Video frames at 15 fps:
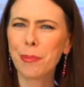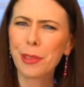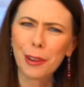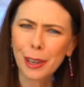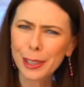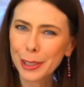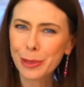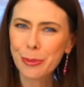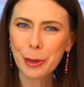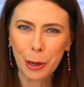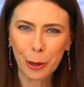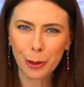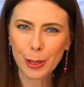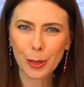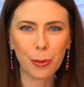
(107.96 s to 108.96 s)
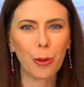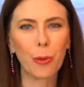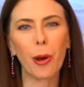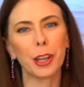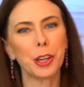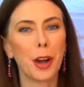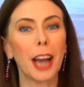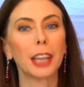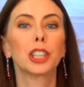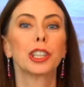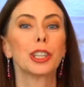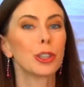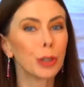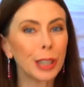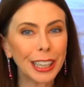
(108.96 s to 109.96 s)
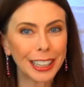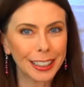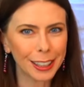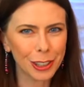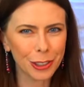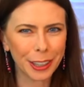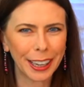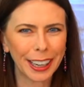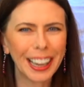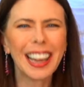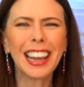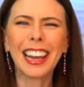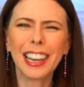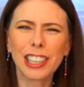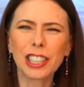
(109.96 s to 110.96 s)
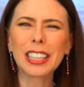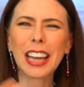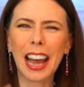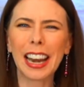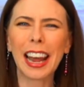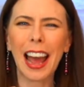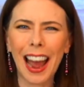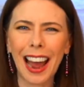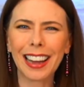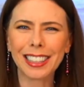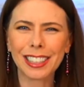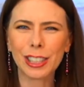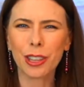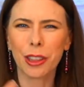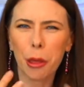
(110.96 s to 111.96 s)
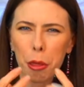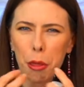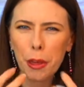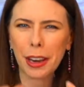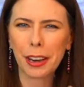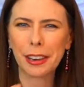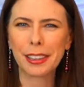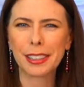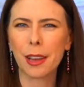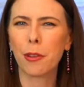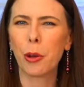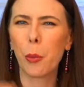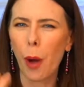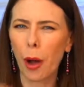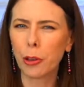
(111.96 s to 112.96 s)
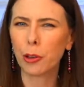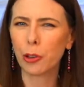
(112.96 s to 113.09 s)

They're not super noticeable while you're actually drinking the drink, it just kind of adds to the thickness of it while you're